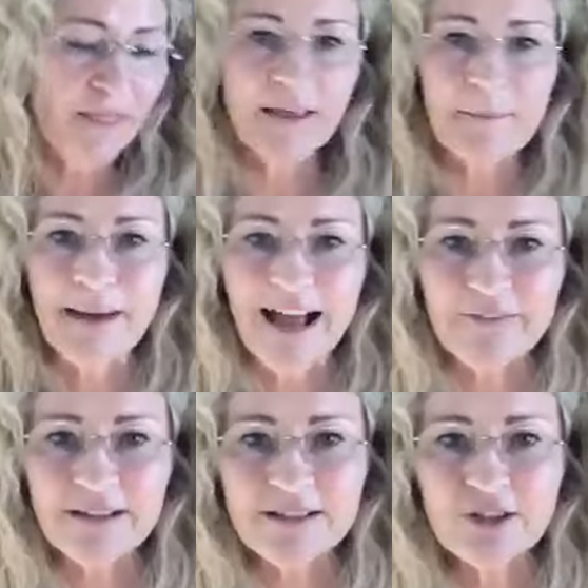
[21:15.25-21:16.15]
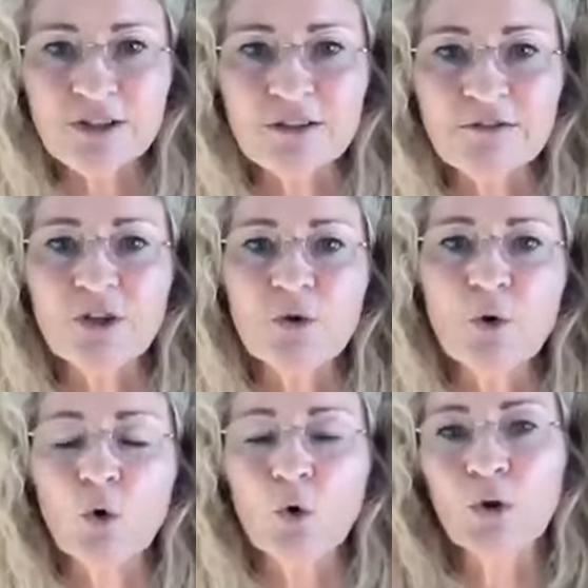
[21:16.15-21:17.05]
the empathic side of you
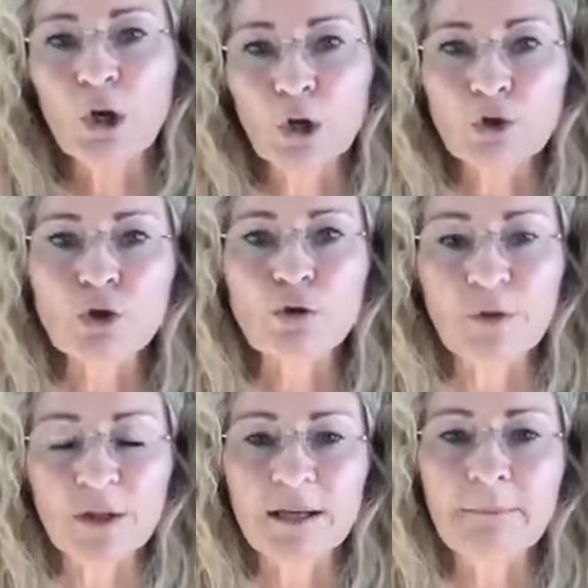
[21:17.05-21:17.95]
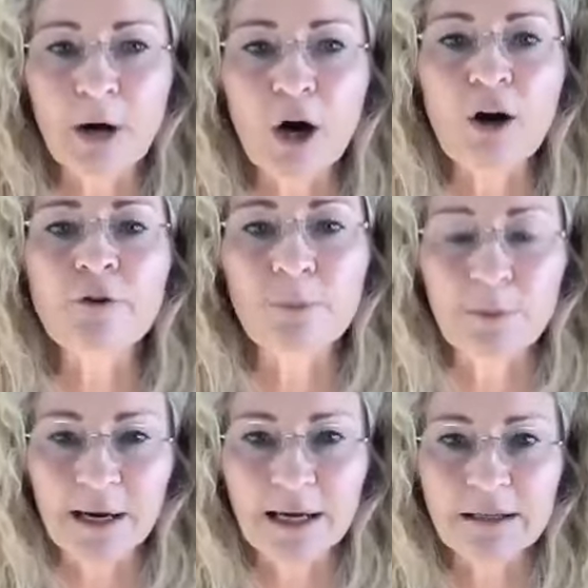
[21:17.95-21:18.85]
or the logical thinking part of your
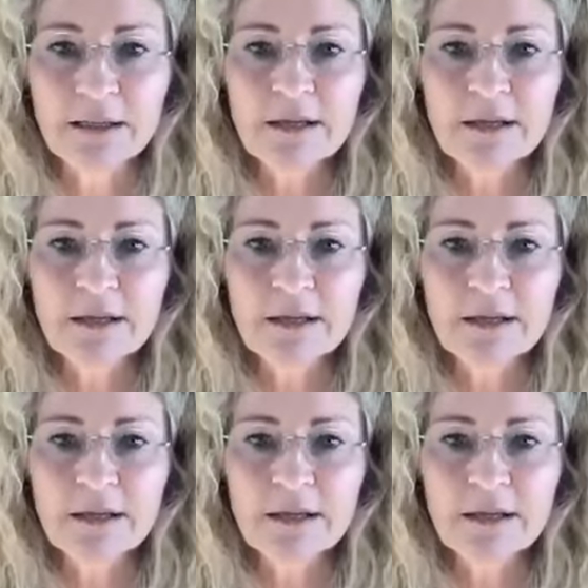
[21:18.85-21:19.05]
brain.